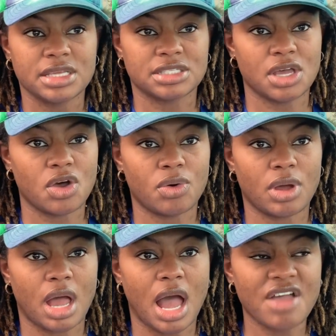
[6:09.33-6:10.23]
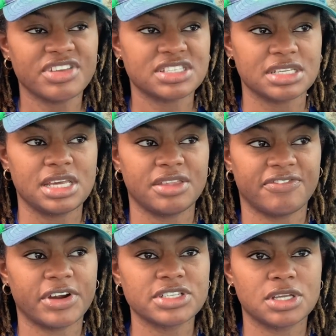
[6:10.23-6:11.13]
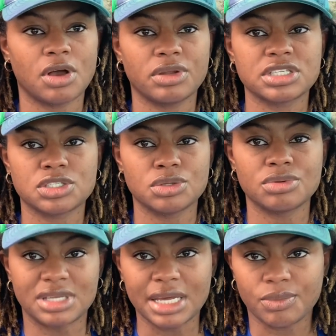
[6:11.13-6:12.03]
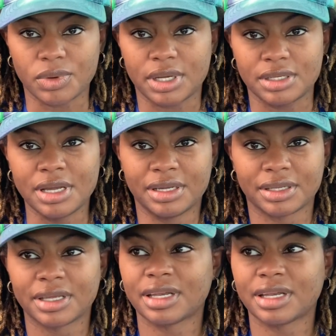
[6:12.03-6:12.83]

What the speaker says: So obviously the first goal is to get one,